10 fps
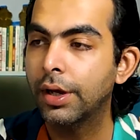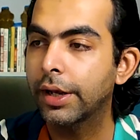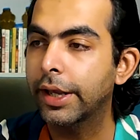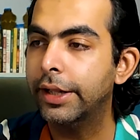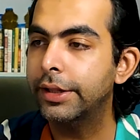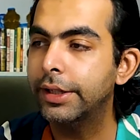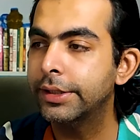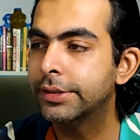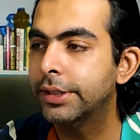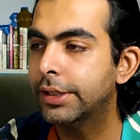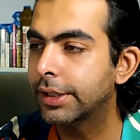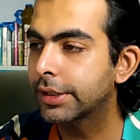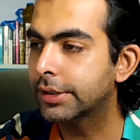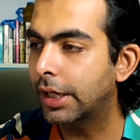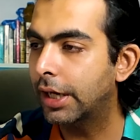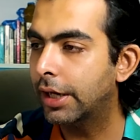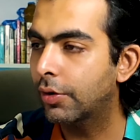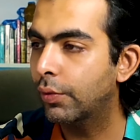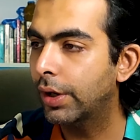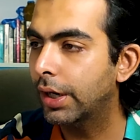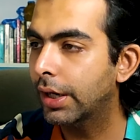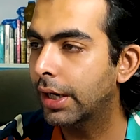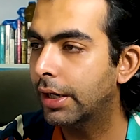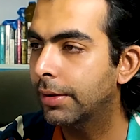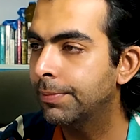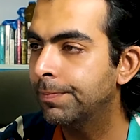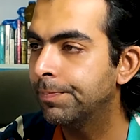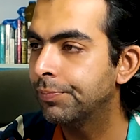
Again, these details are very random.